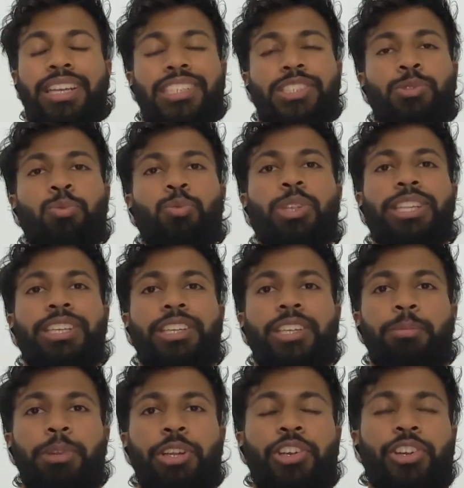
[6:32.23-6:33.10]
It's really going
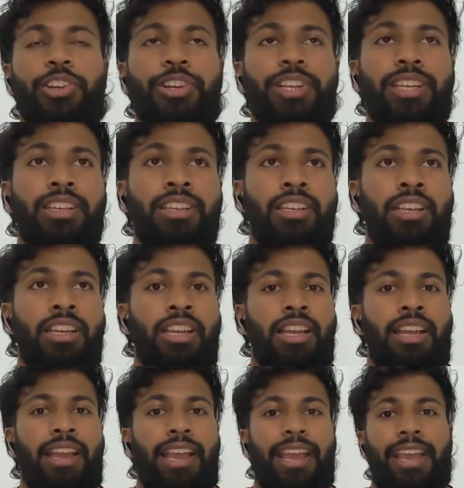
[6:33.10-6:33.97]
to be hurting.
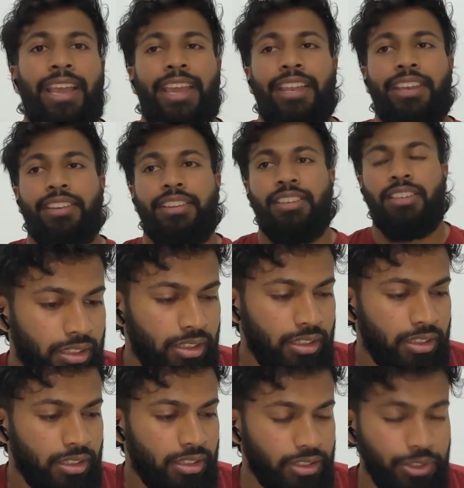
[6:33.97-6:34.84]
And
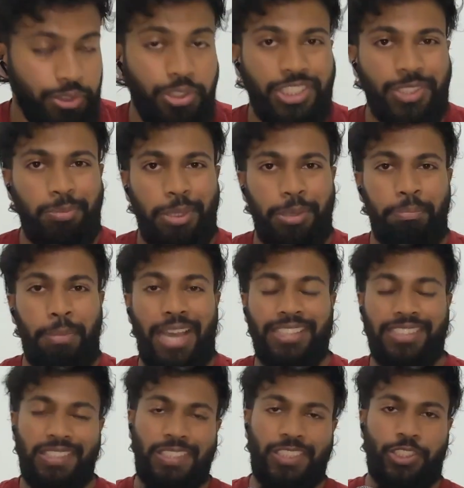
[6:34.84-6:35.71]
you need to be
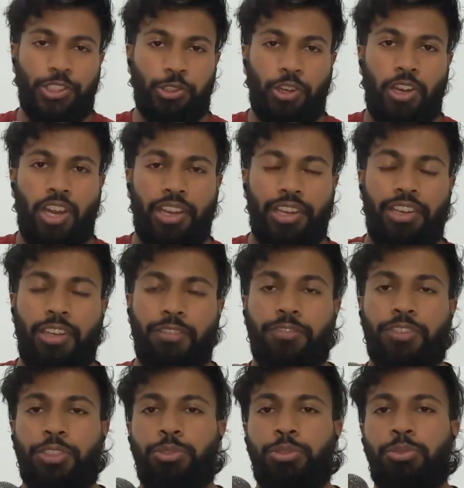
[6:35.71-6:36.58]
mentally strong
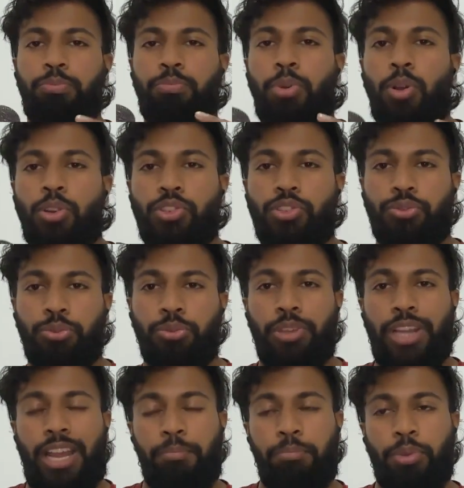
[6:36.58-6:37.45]
enough to push through
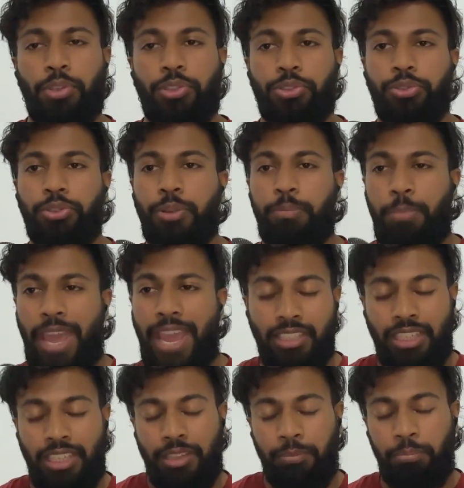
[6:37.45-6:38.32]
that, push through the
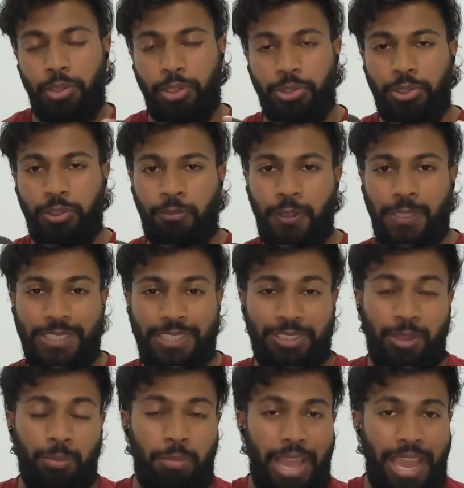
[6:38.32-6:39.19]
pain, push through the
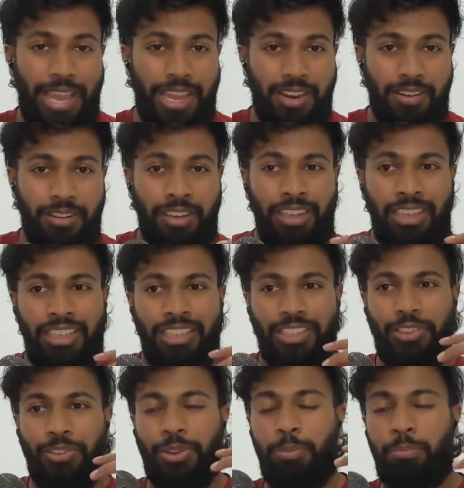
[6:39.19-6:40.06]
physical pain,
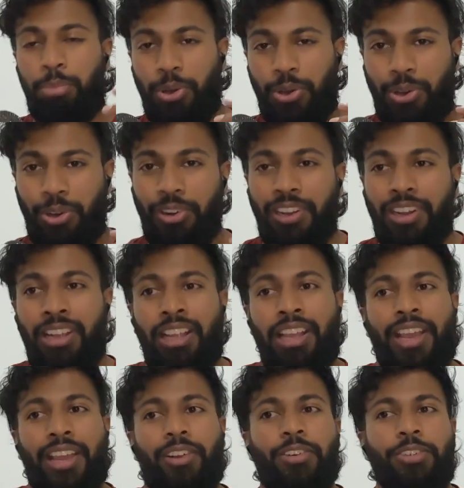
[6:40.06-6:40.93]
the burn,
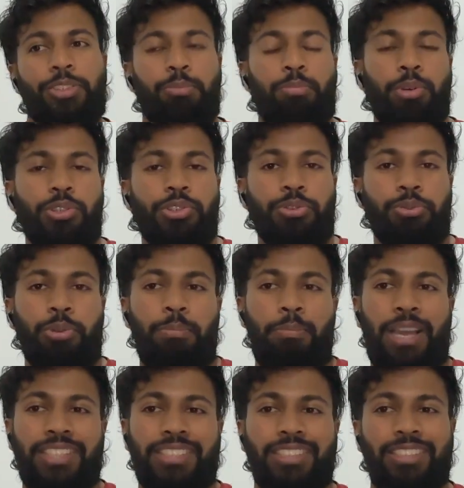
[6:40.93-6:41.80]
and also push through it
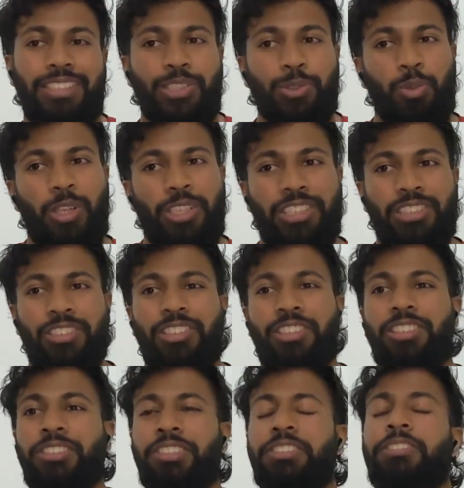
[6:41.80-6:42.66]
mentally as well.
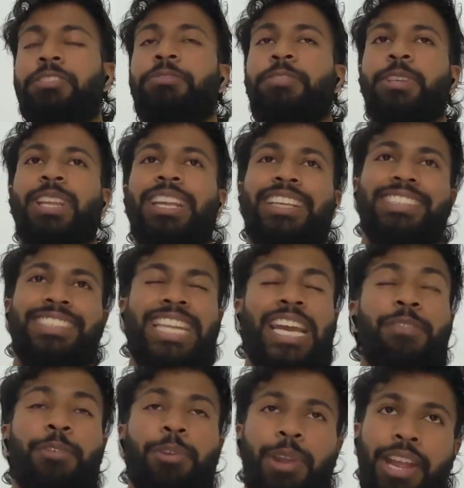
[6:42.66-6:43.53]
You feel like it's
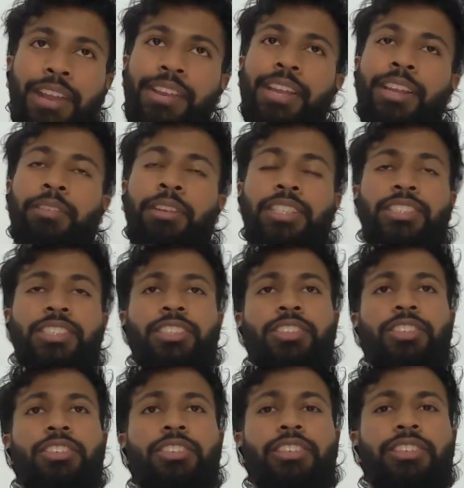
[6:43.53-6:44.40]
never ending. It's,
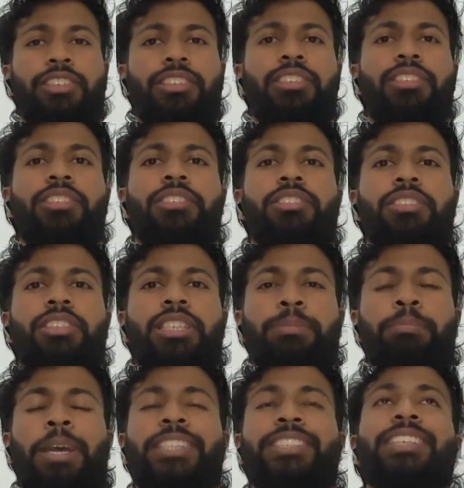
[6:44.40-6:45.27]
you're
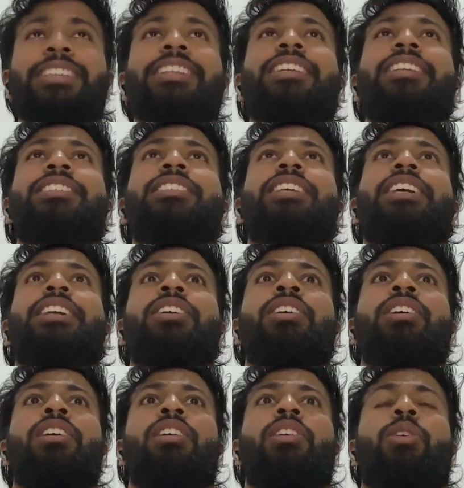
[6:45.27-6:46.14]
mentally, it's like,
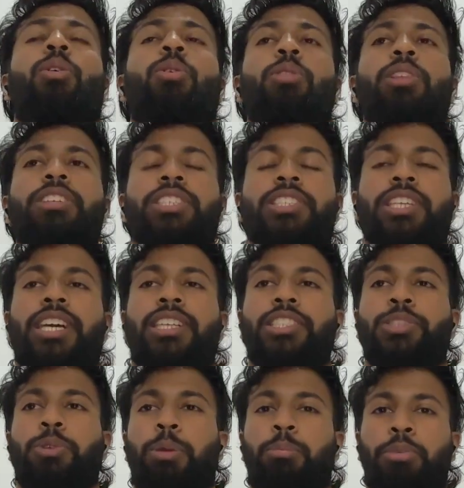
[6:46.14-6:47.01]
holy shit, I
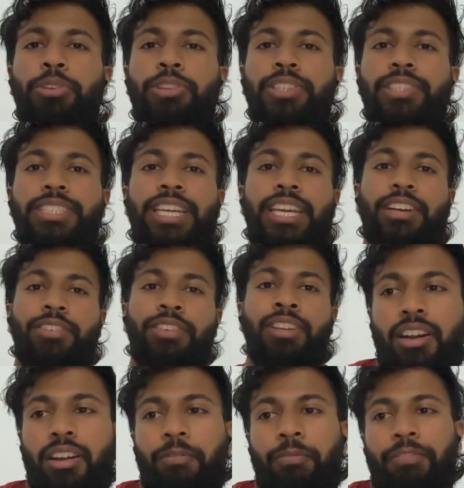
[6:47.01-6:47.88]
just want to put this down.
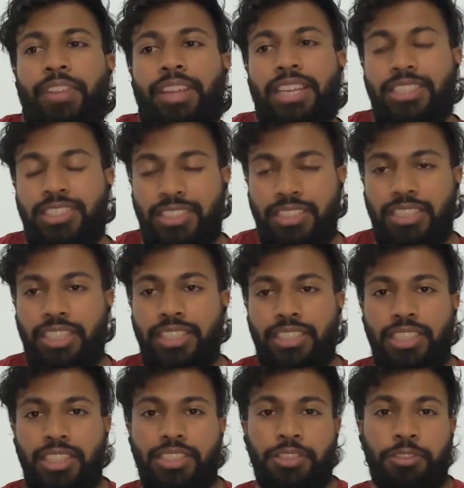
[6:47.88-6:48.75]

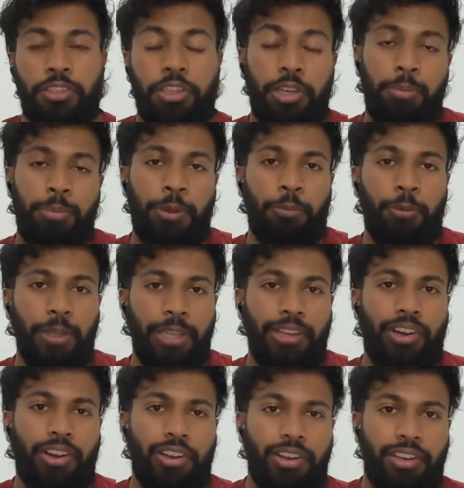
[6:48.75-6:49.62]
It's going to be really
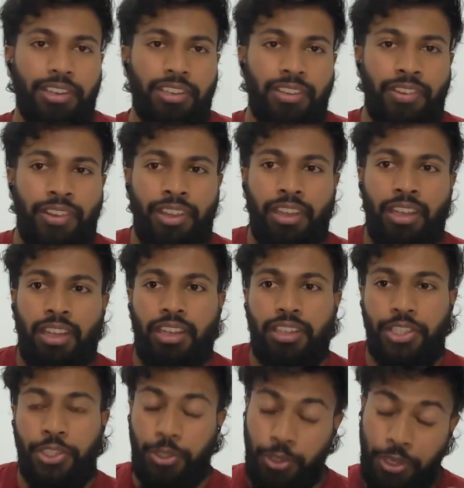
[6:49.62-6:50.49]
hard.
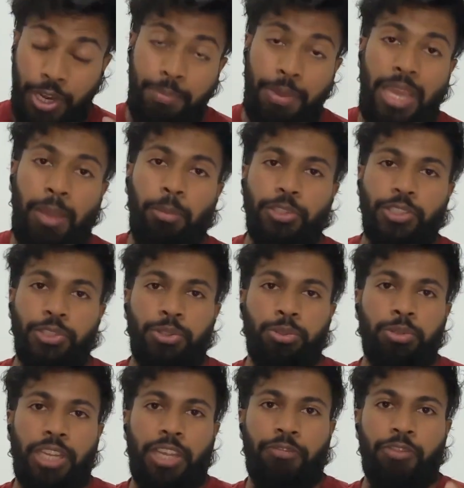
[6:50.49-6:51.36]
You're going to be able to
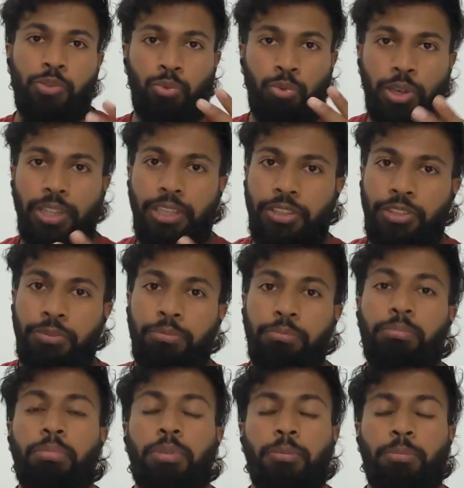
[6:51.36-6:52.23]
do it if you really
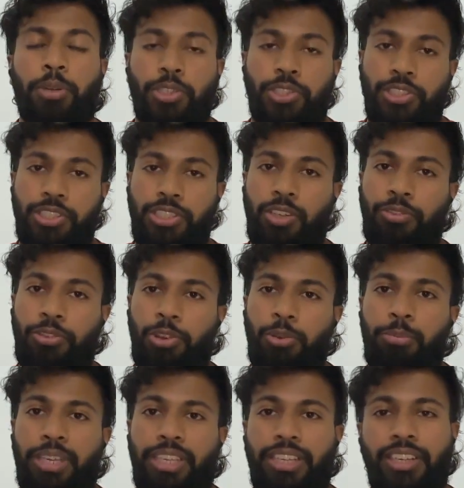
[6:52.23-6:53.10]
push yourself though,
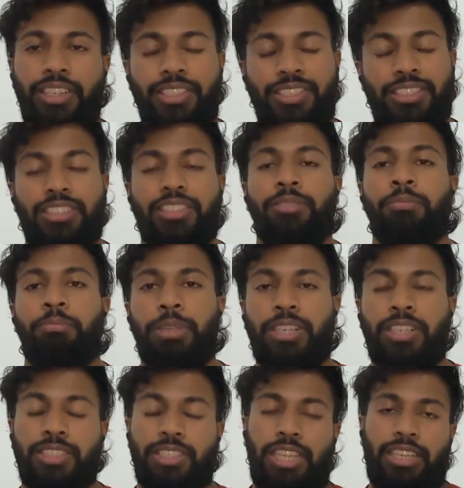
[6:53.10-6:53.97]
because
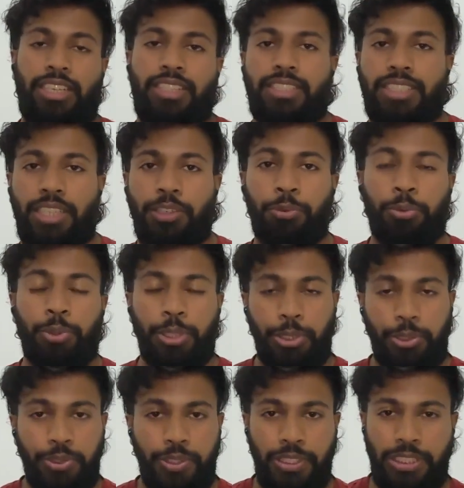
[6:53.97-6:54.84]
like I said, we're
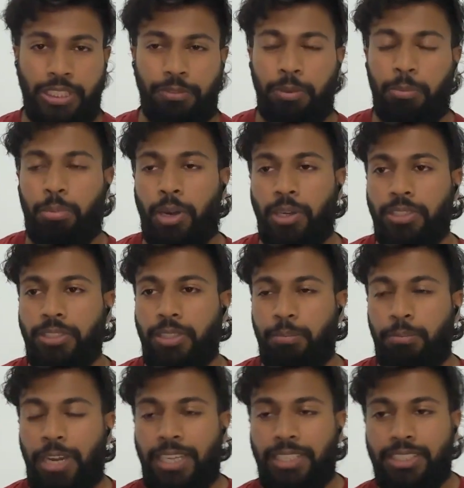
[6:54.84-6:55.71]
using different parts of the
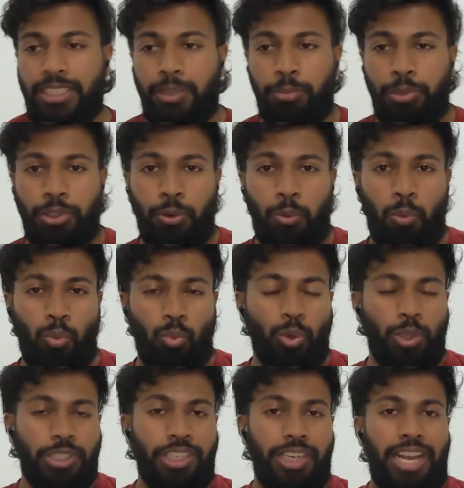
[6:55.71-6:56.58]
bicep,
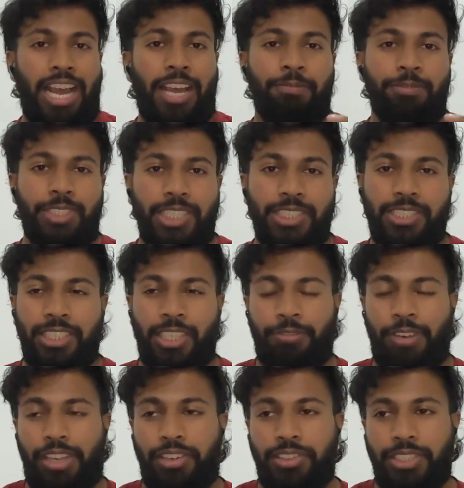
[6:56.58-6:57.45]
we're going to have just enough
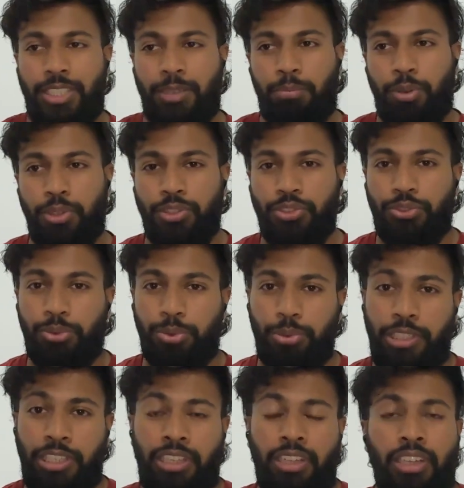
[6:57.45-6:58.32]
energy to push through
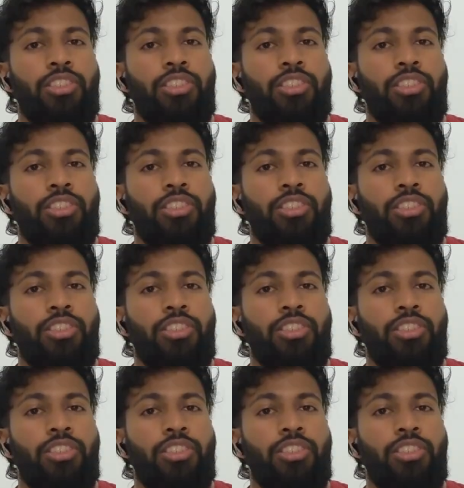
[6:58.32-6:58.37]
it.